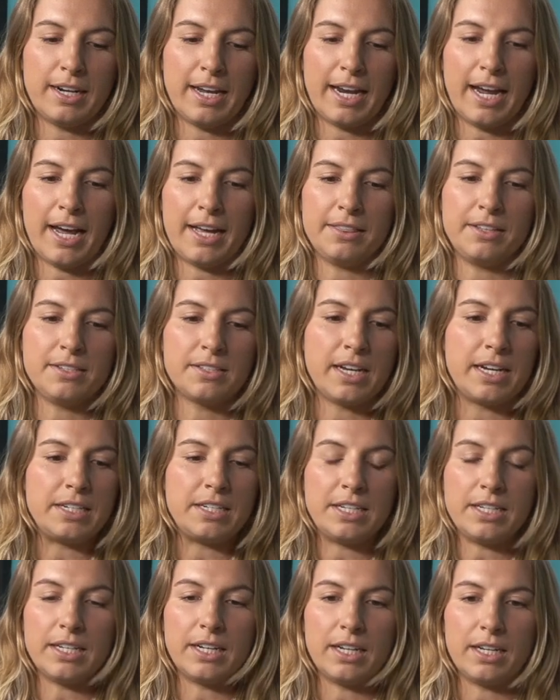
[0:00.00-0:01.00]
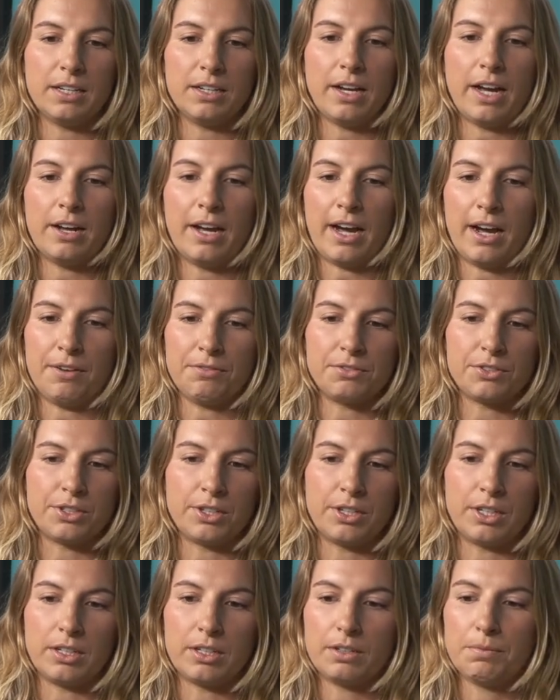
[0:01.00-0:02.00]
I had this idea
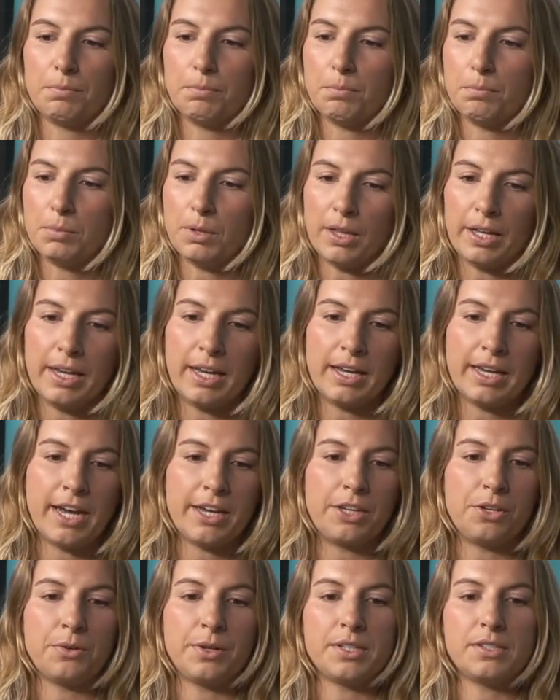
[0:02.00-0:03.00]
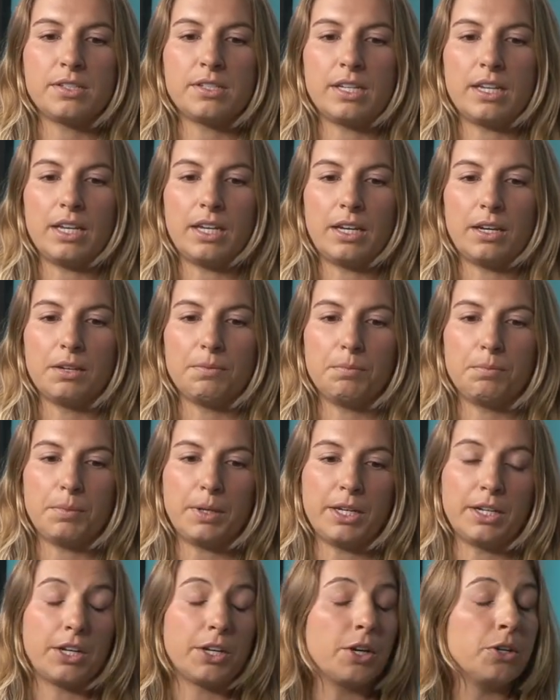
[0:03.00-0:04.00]
after playing at USC,
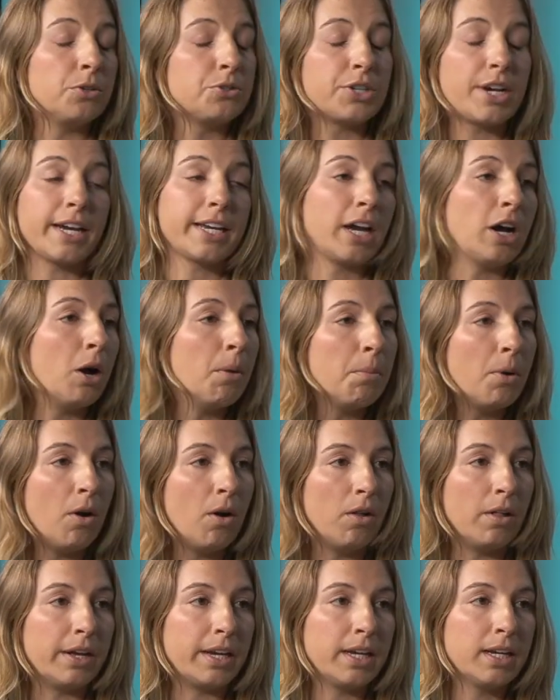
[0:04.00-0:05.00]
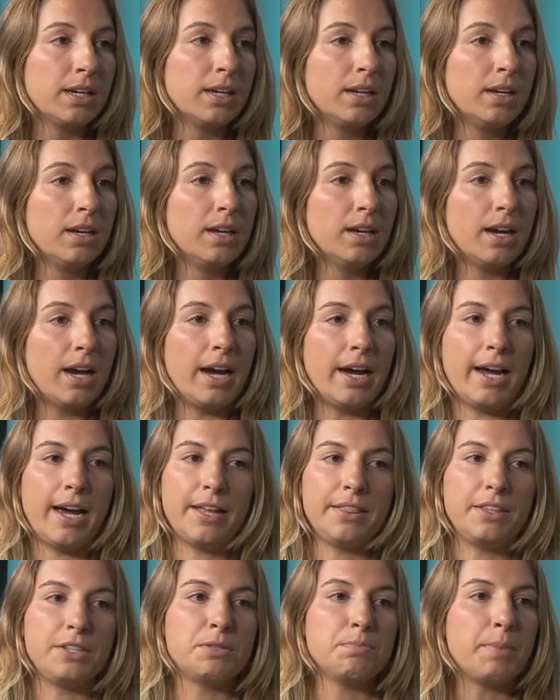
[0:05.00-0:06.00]
being a coach at Cal Poly. I
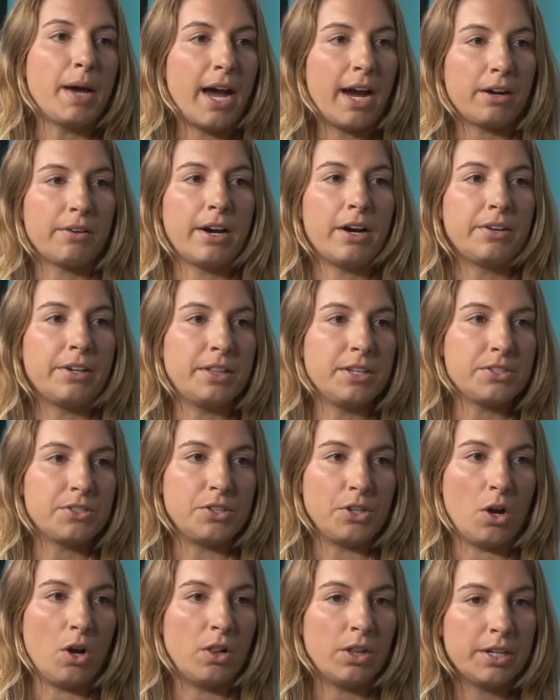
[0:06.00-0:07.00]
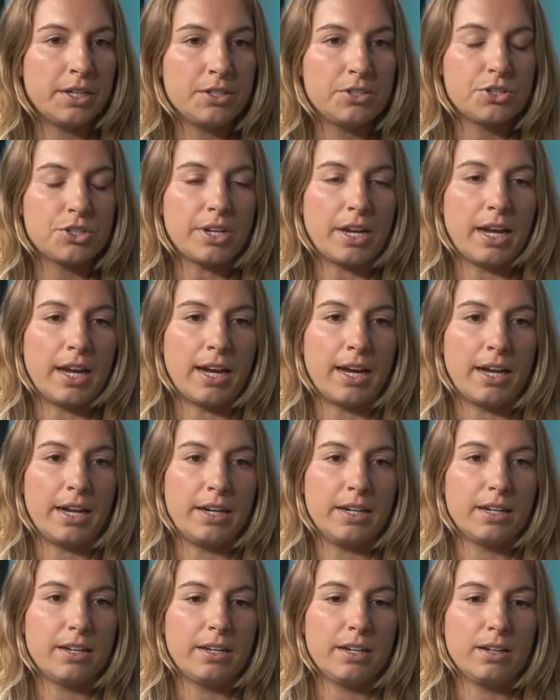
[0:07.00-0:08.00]
had this background and this knowledge,
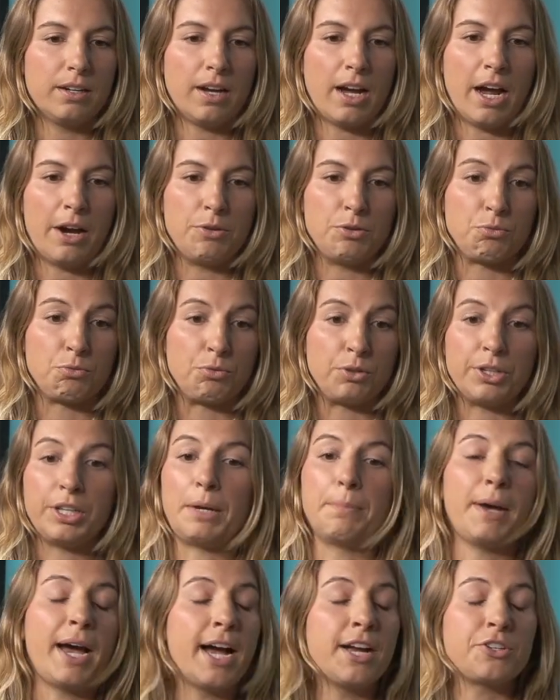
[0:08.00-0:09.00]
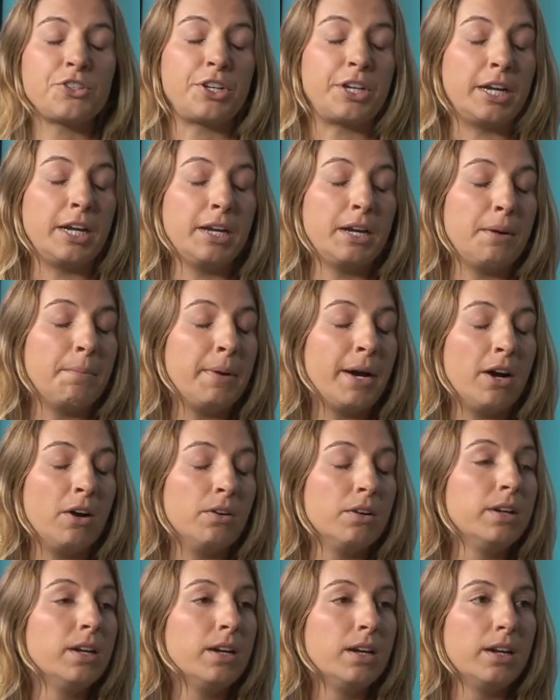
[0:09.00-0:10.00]
and I was really passionate
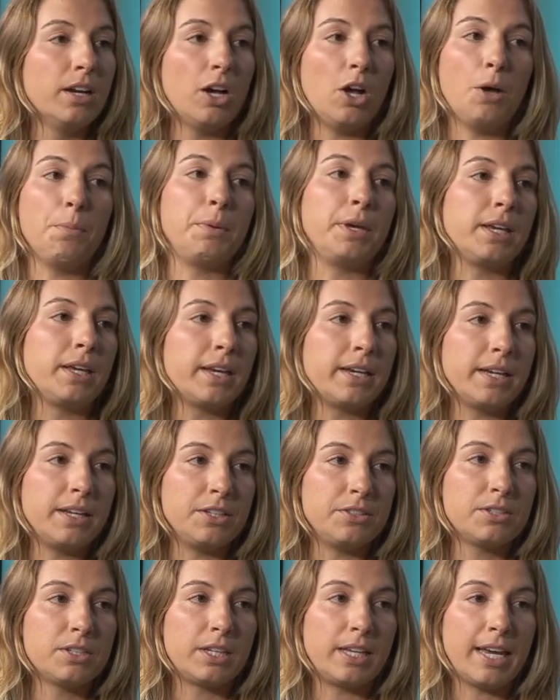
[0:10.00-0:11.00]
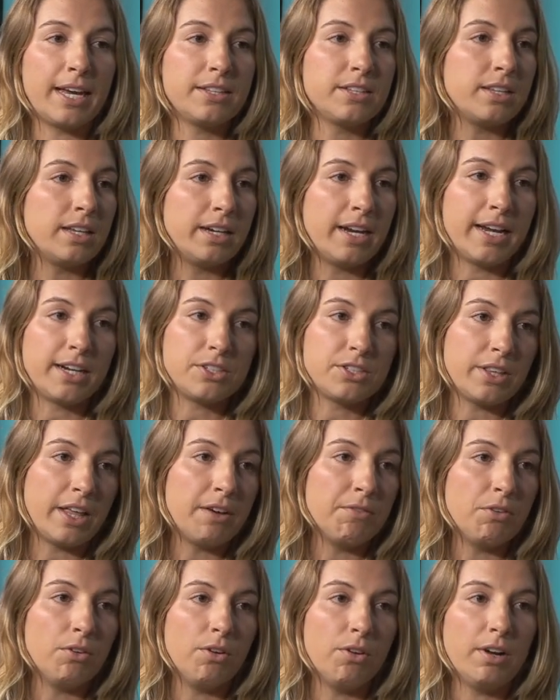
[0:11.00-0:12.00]
about helping kids get to the next
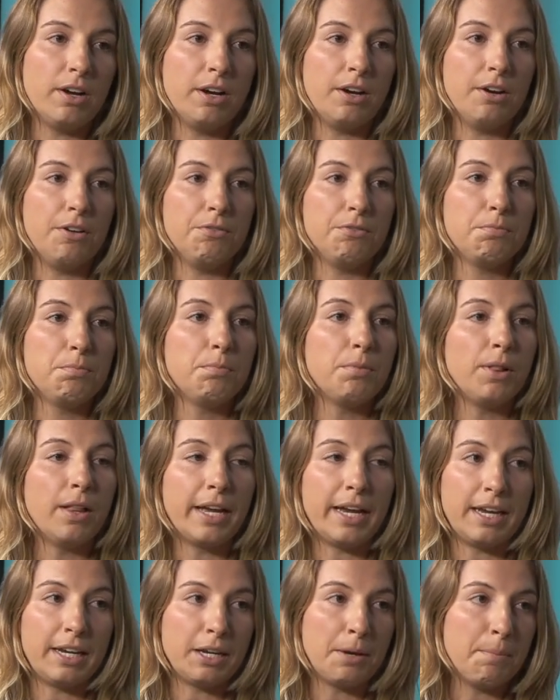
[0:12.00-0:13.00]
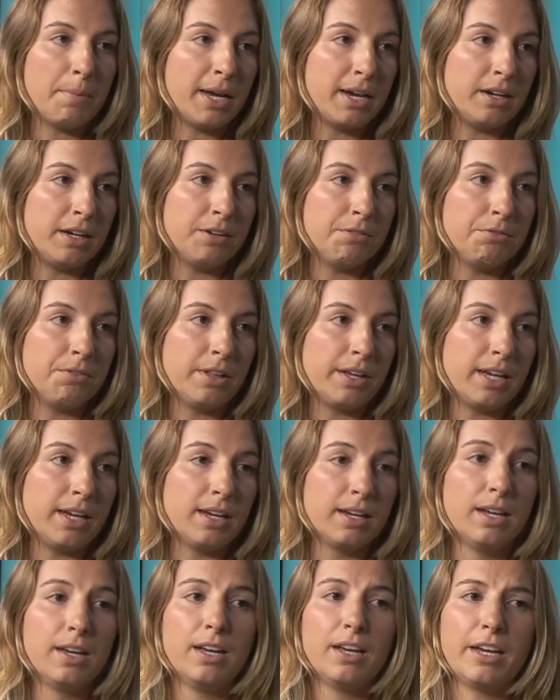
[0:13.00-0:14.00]
level of playing
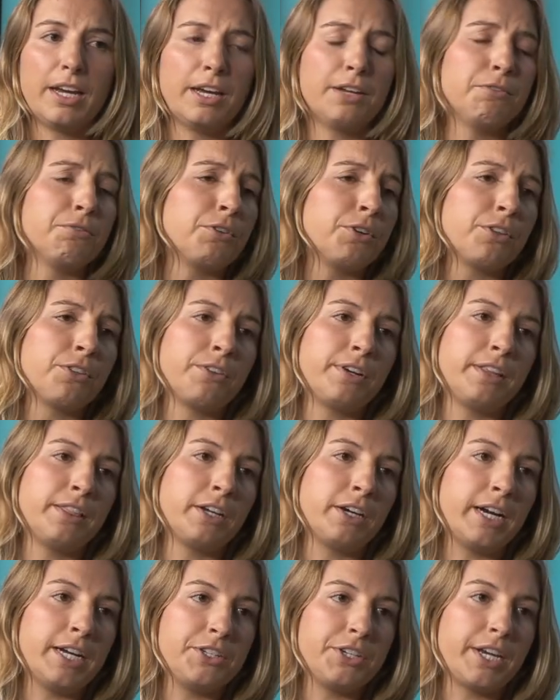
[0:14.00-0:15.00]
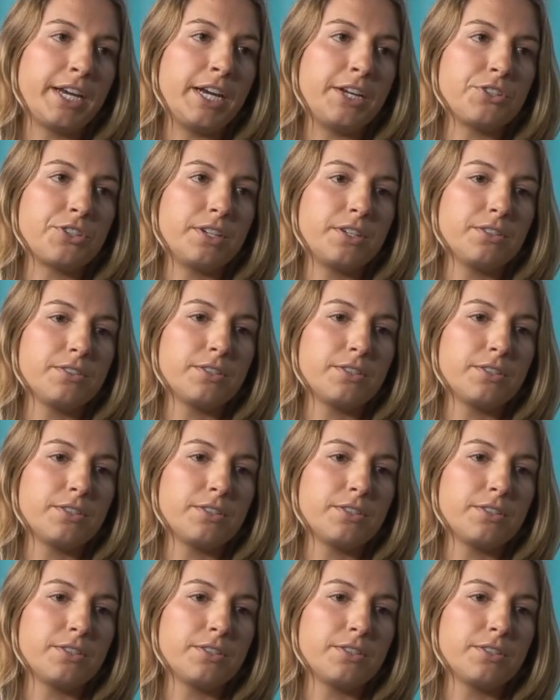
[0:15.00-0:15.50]
competitively and furthering their education.